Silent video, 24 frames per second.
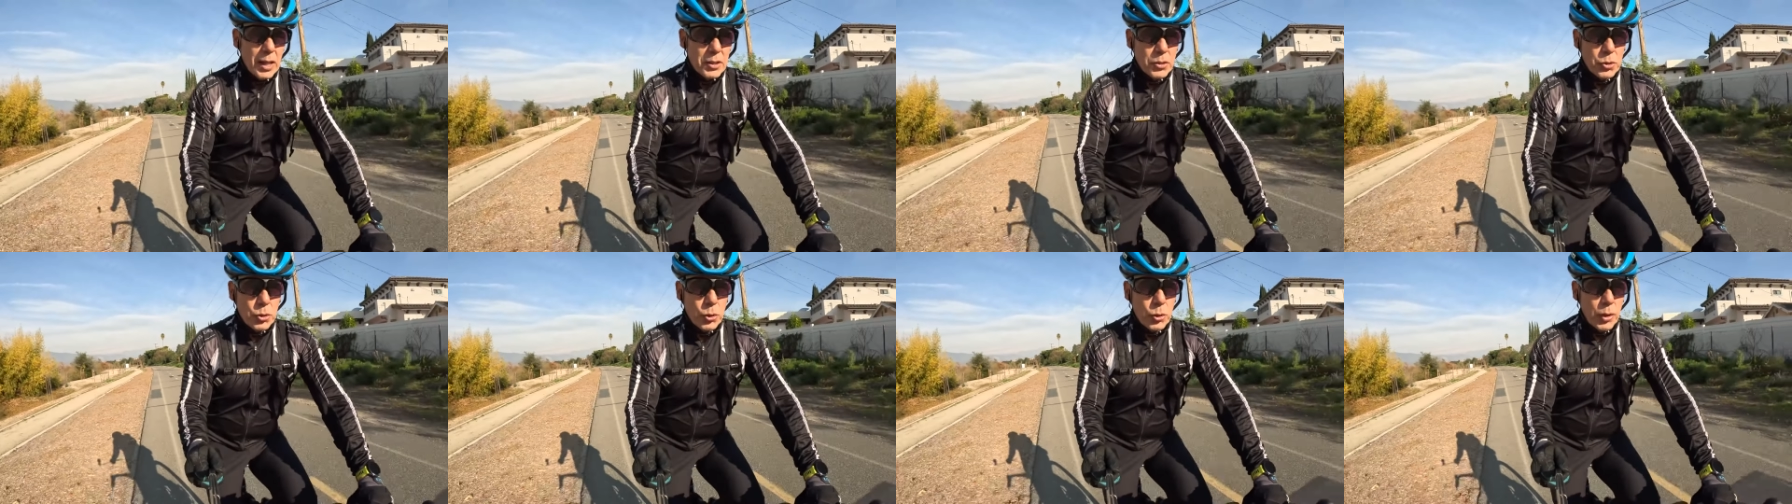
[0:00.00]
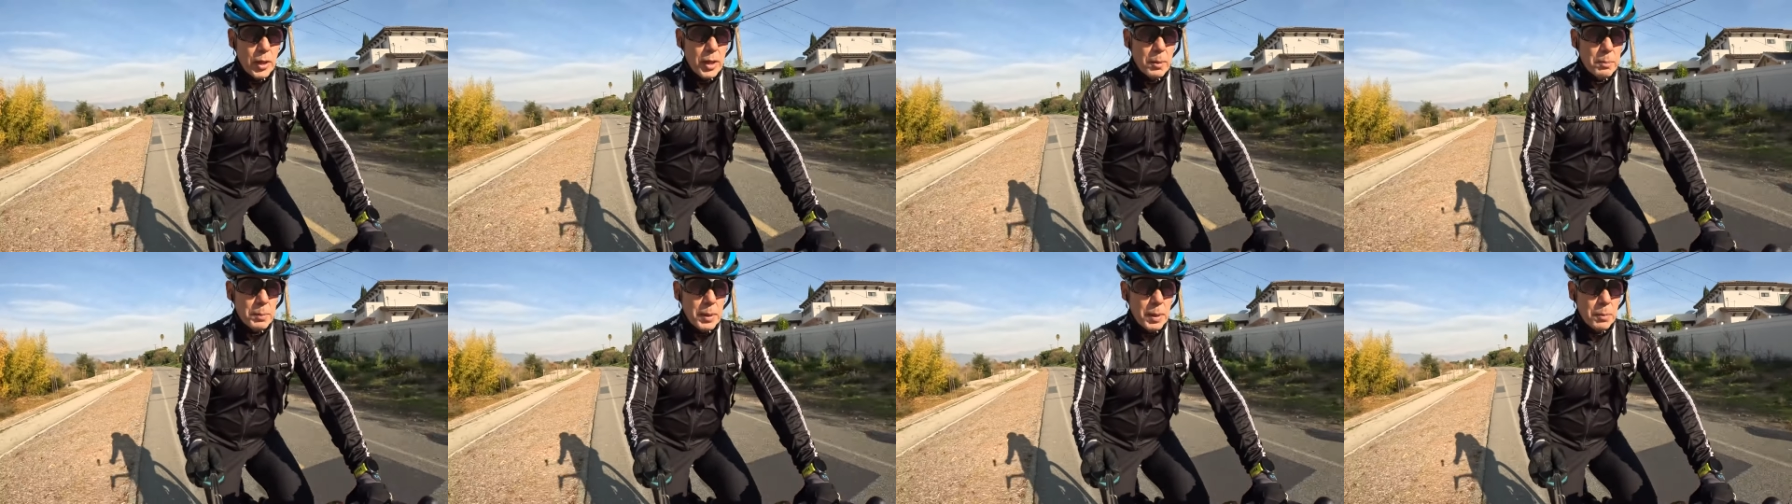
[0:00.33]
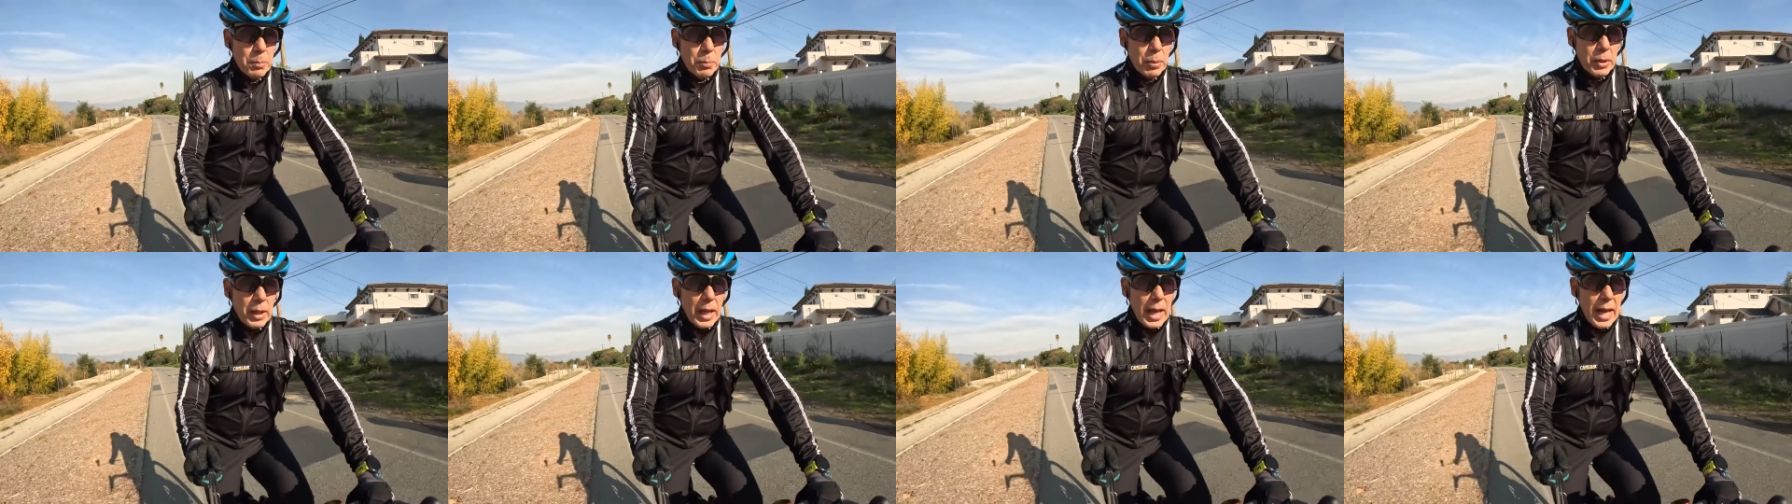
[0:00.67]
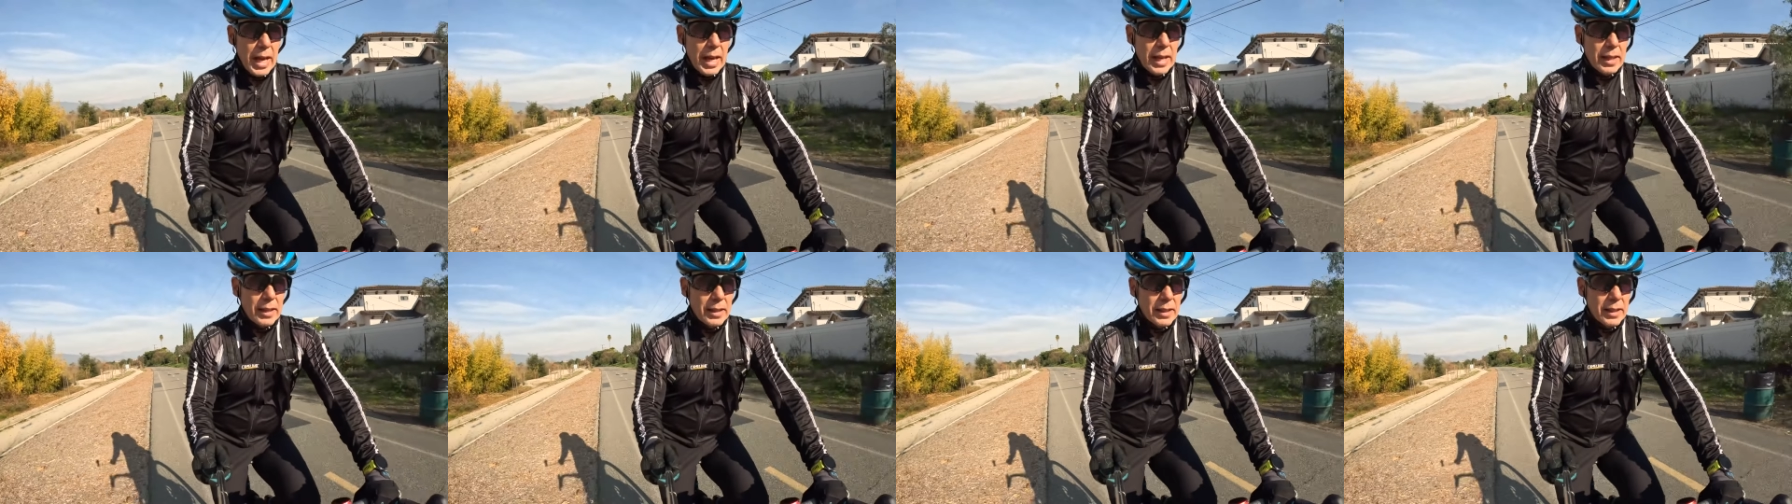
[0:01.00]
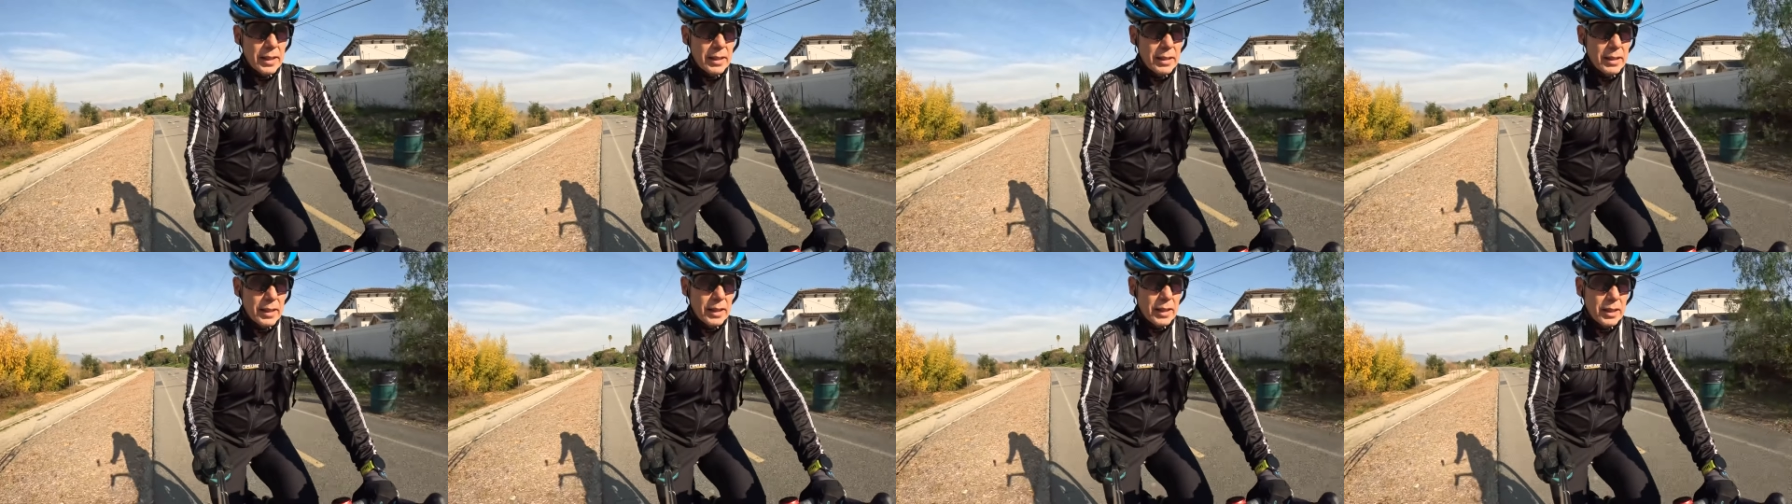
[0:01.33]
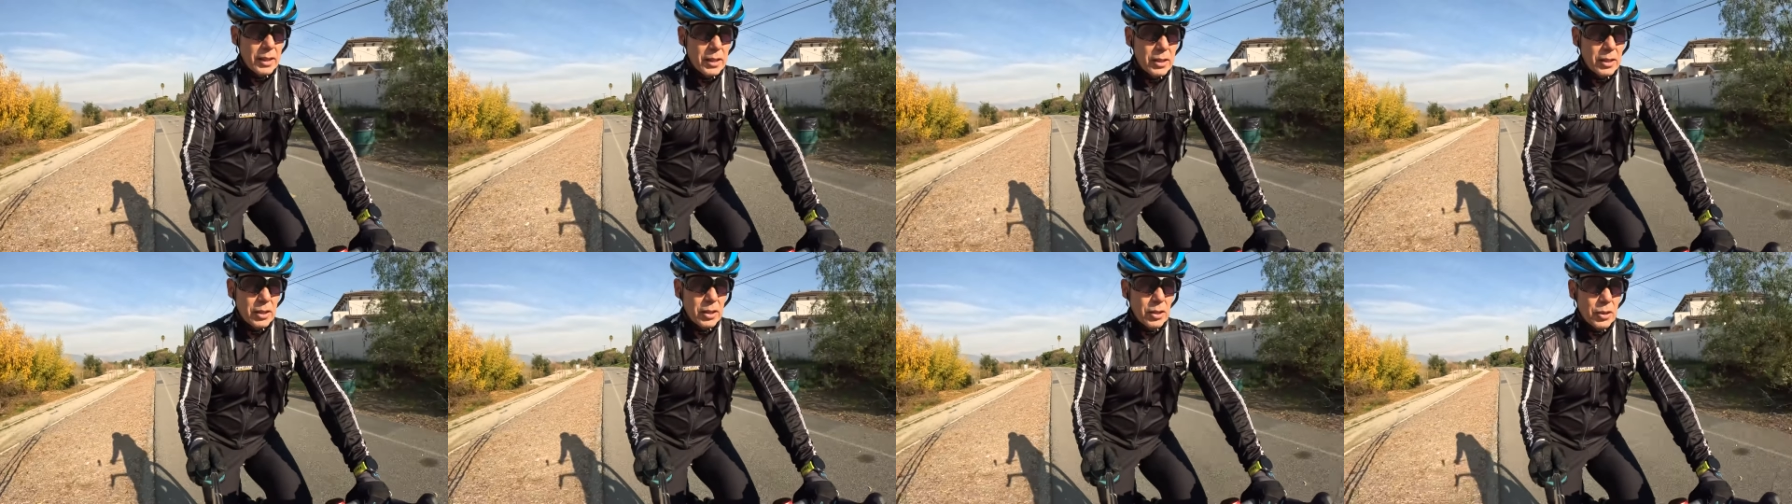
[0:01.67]
treatment plan that
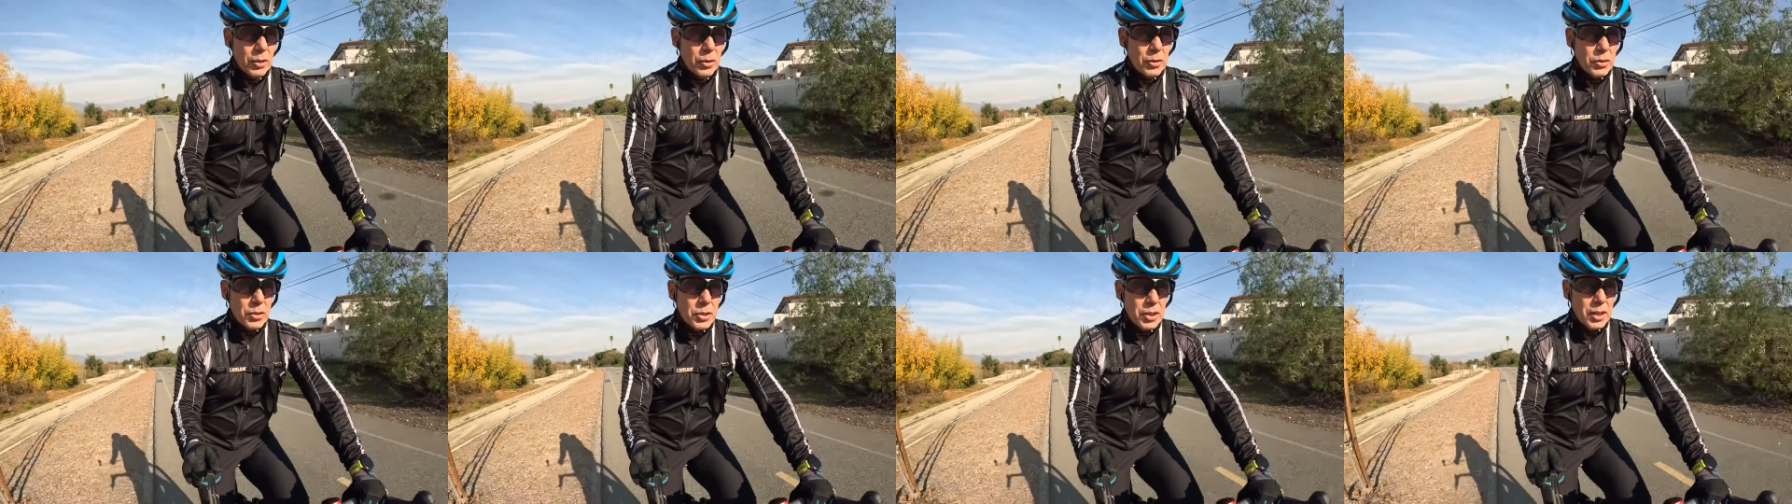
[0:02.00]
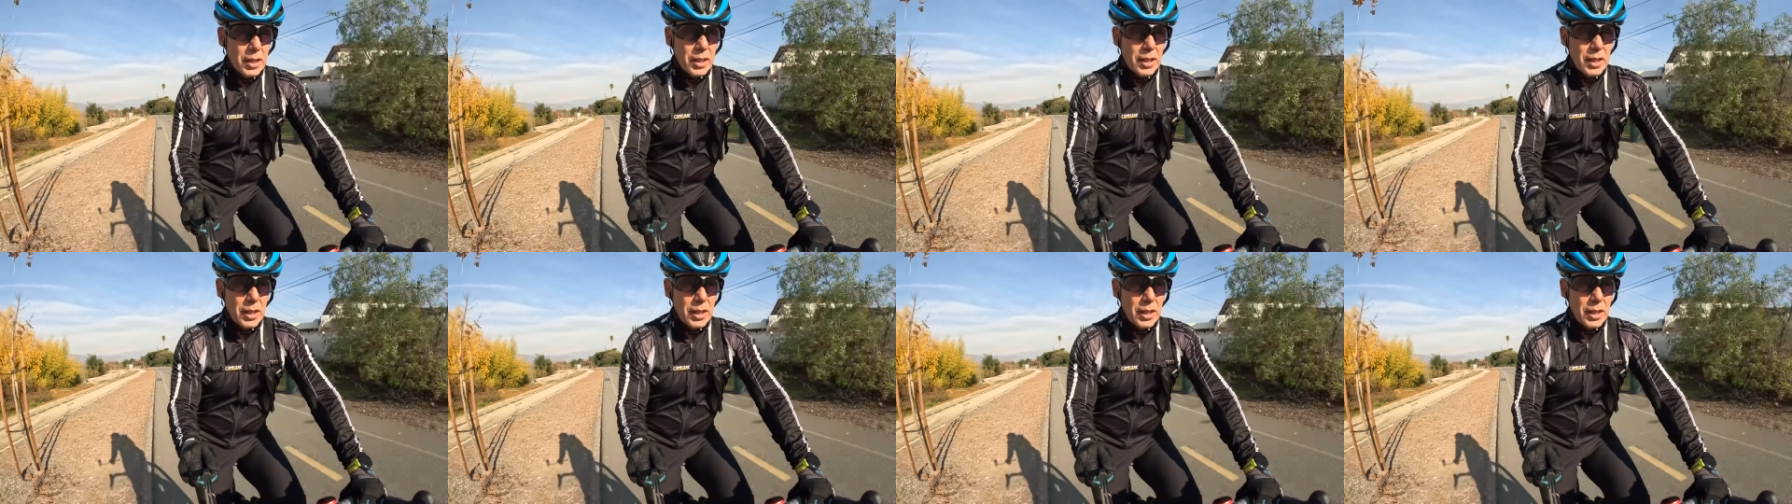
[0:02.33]
includes